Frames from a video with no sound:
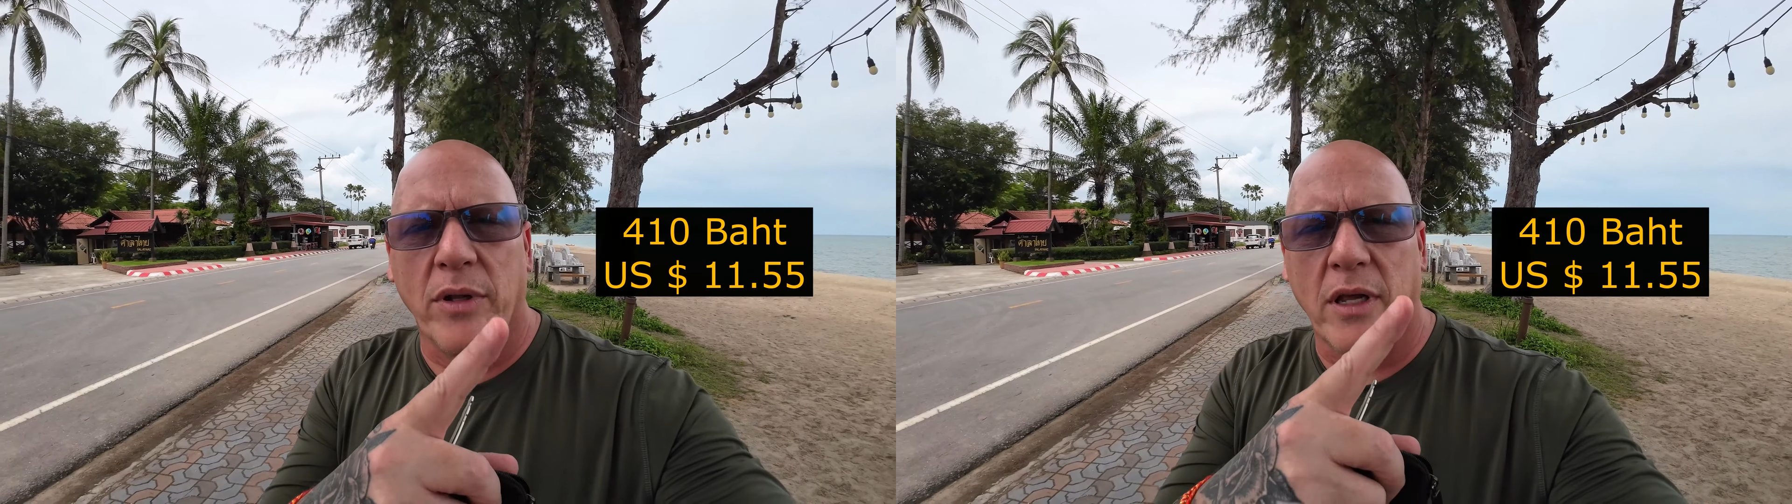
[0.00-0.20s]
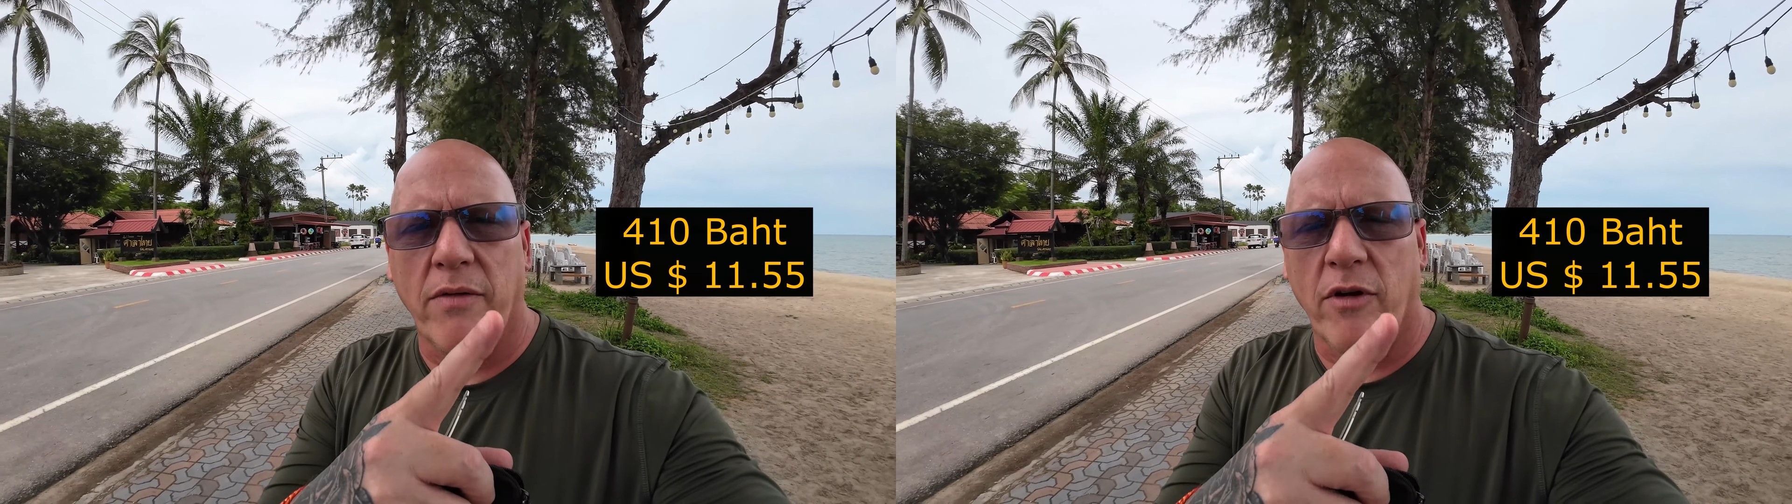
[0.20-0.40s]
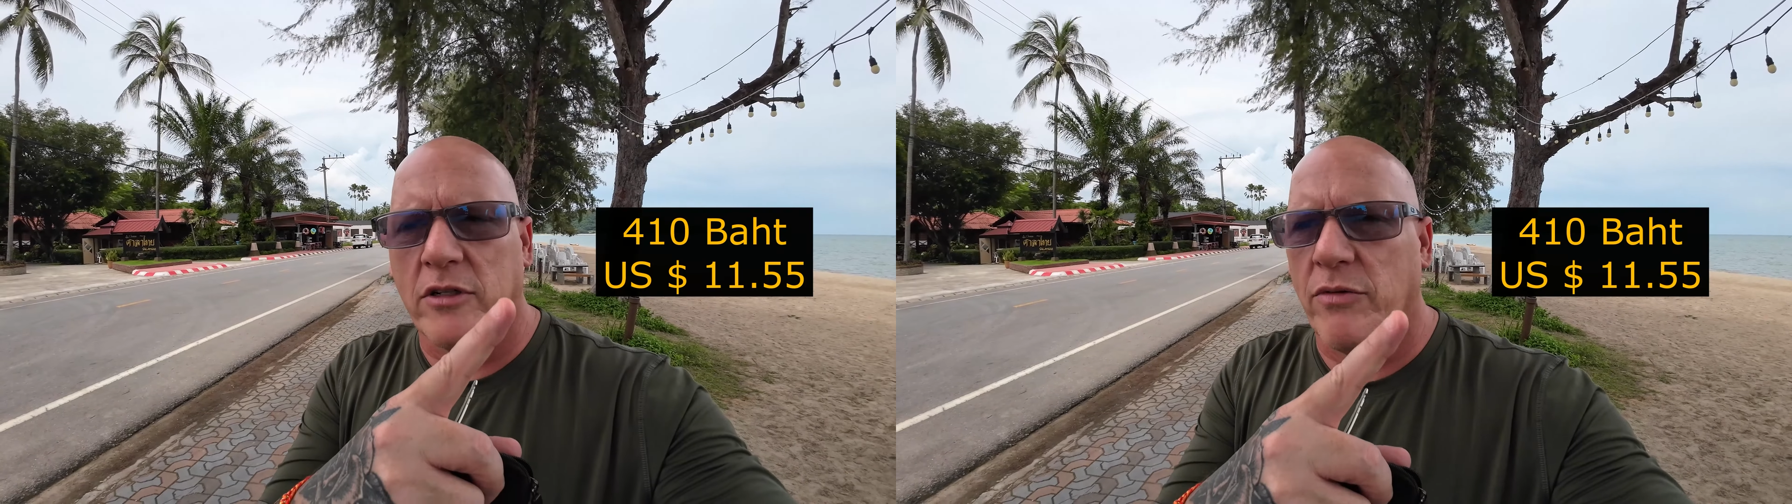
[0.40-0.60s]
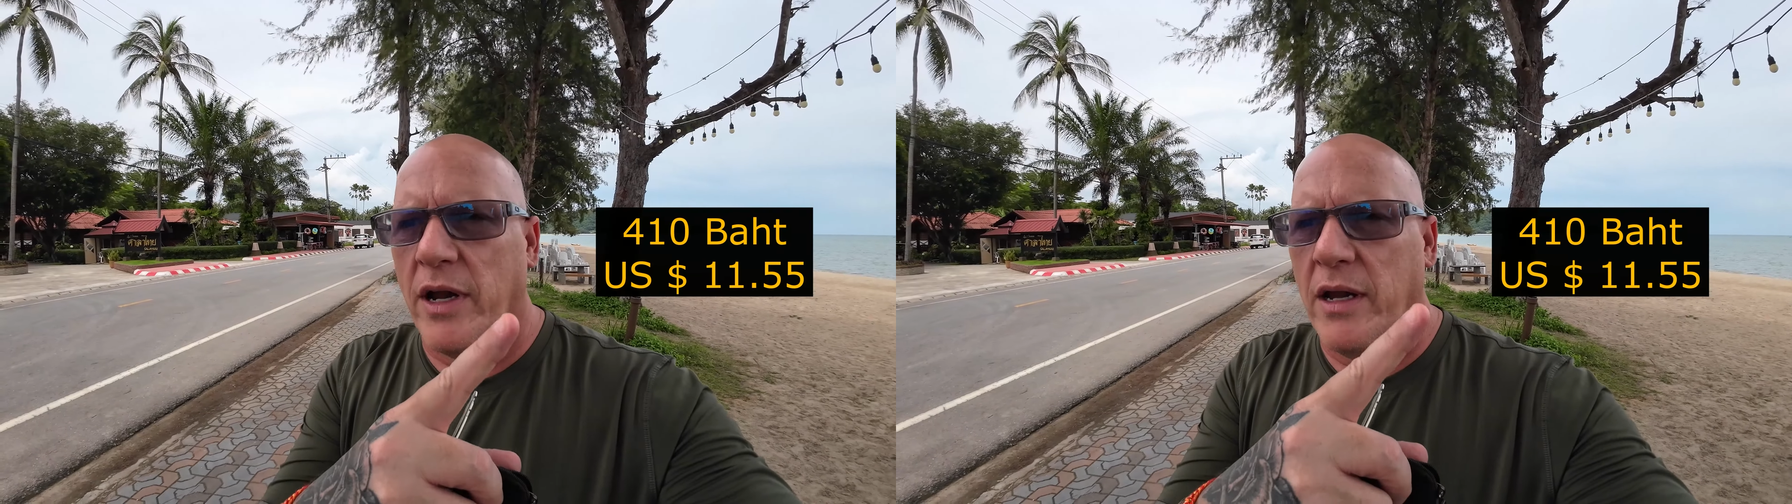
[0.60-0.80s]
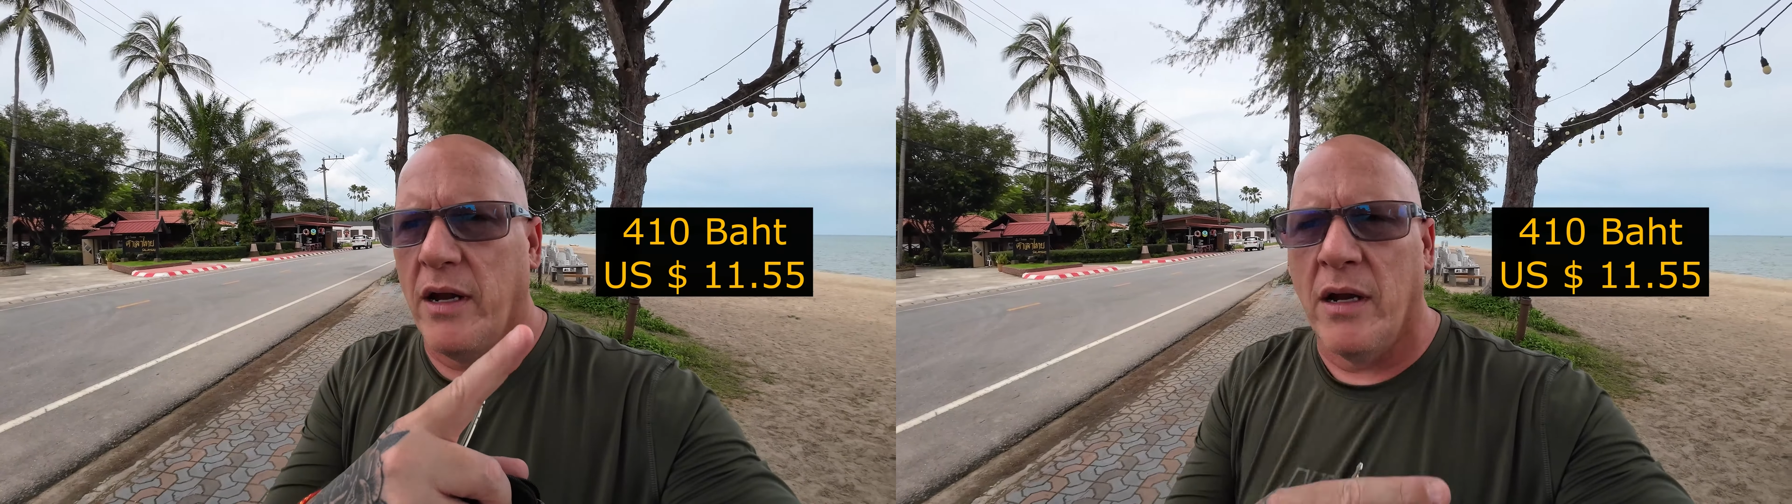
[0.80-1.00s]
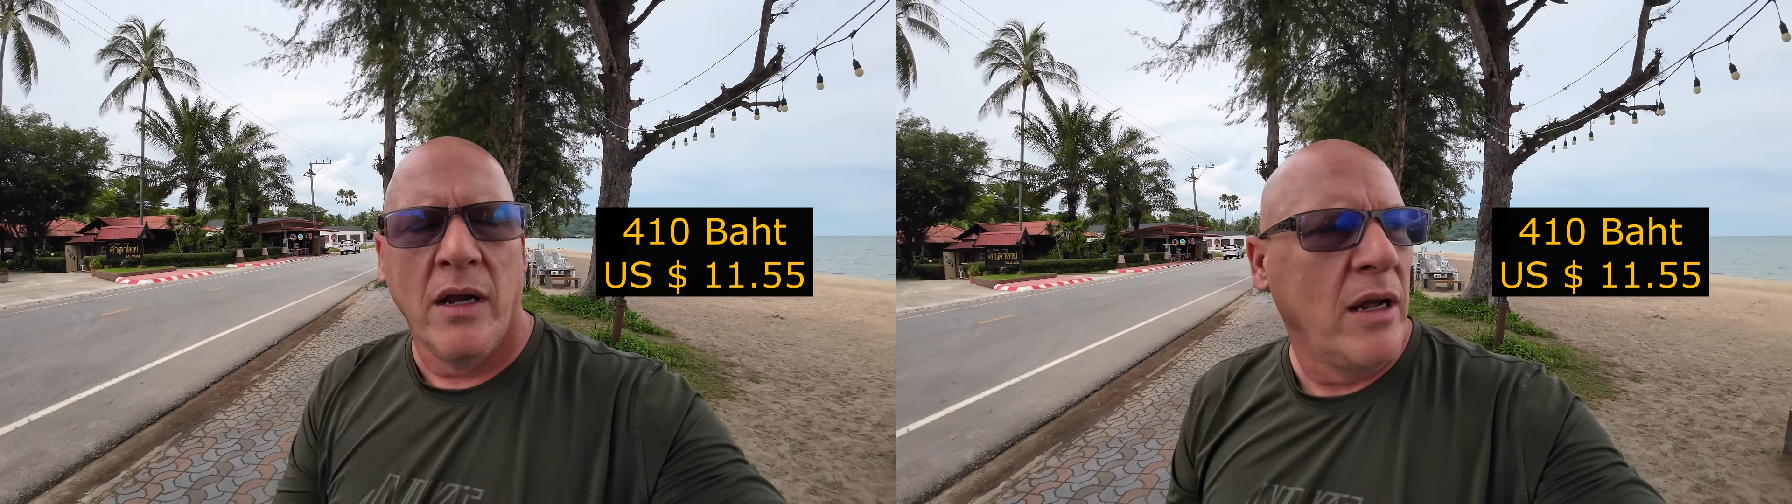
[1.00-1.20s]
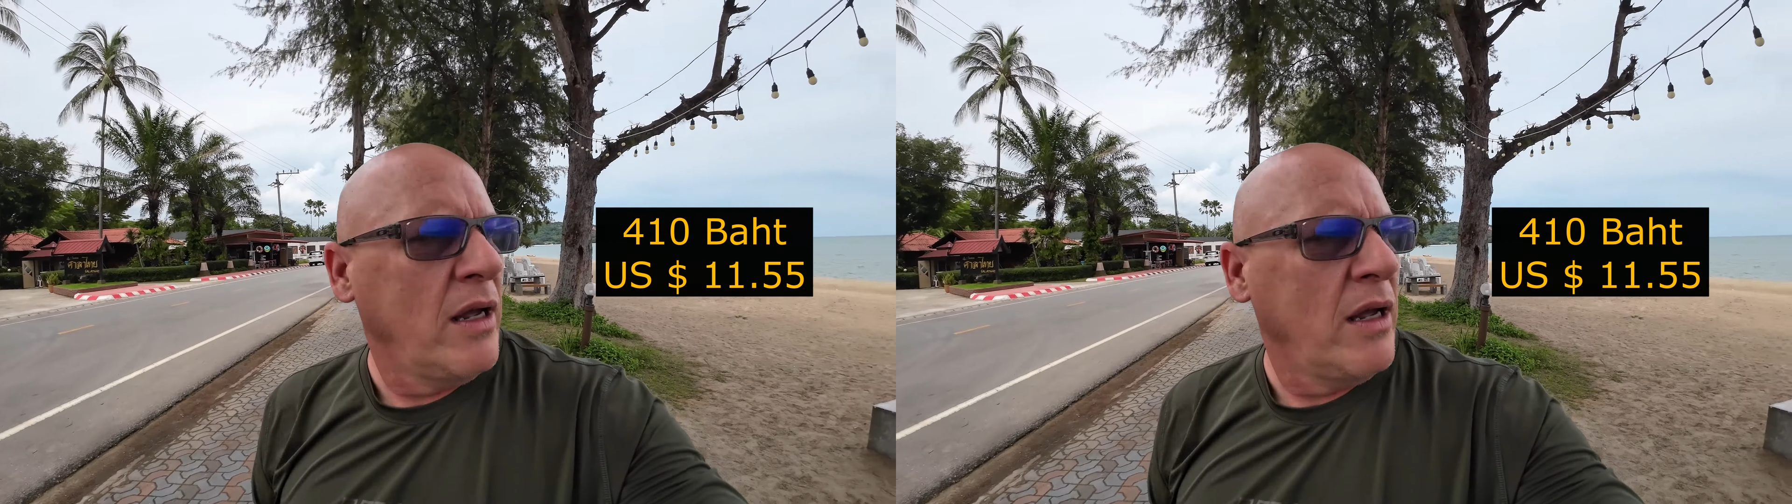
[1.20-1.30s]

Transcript: Put the conversion right here.